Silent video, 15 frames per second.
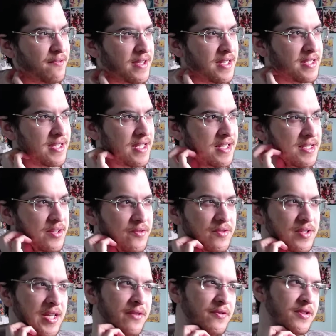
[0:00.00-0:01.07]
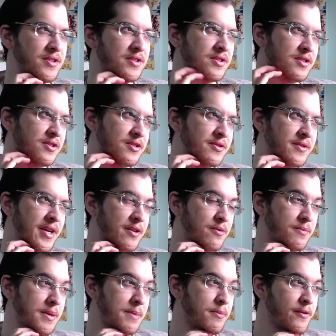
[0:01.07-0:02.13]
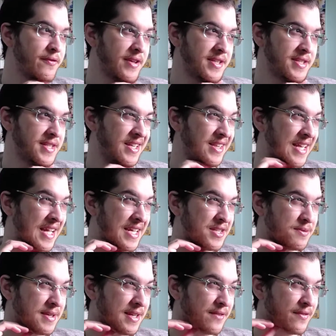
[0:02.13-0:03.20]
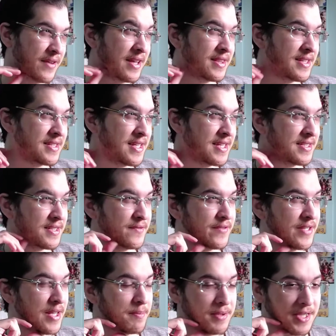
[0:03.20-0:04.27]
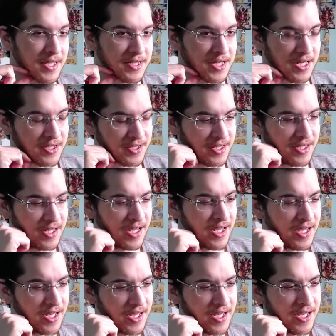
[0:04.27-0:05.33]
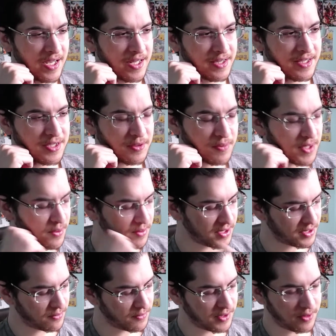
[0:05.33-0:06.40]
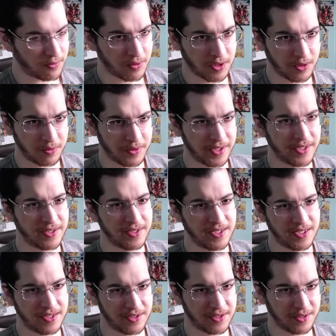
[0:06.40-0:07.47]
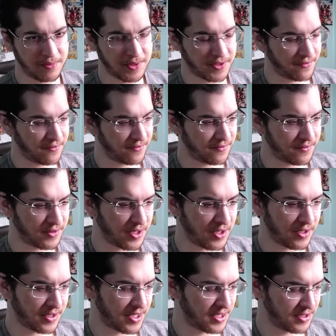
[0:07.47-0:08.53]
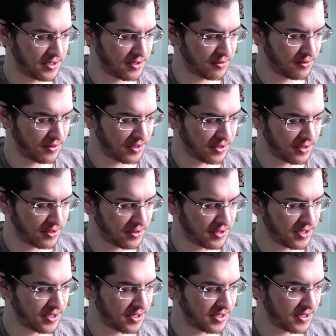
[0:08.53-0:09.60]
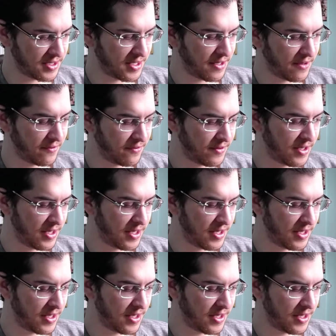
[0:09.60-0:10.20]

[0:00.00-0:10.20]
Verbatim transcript: a tentative date for the surgery. I don't remember if I said last week if I had the tentative date, but they changed it. This week was a whirlwind in terms of talking to the surgeon and stuff,